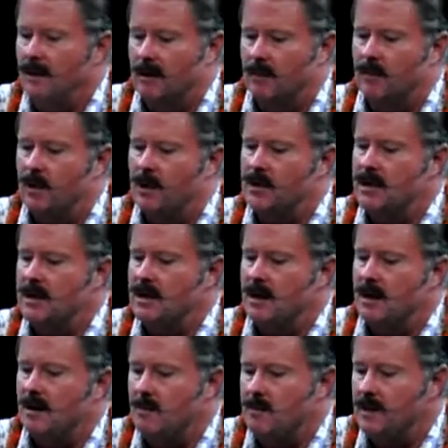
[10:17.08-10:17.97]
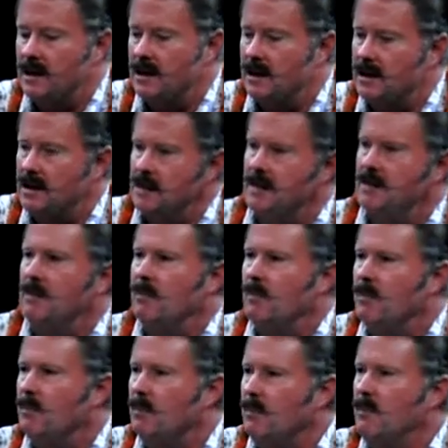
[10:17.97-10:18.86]
The personnel piece
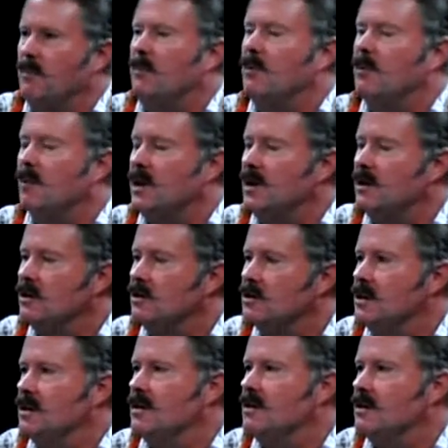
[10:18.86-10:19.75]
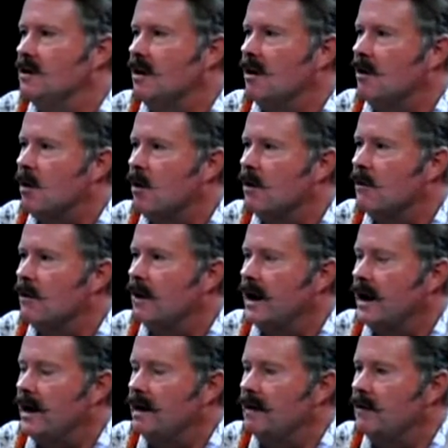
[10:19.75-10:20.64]
reduces their
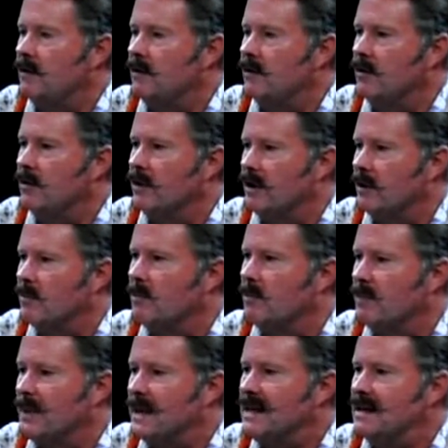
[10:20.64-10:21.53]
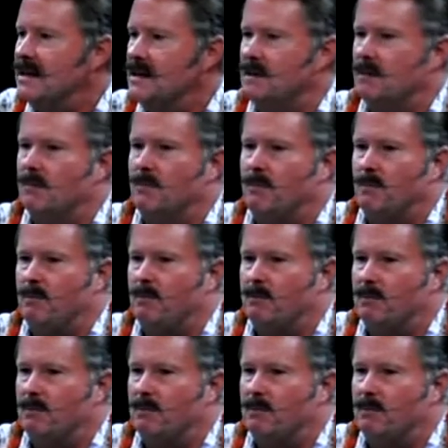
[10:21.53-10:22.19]
overhead for their biggest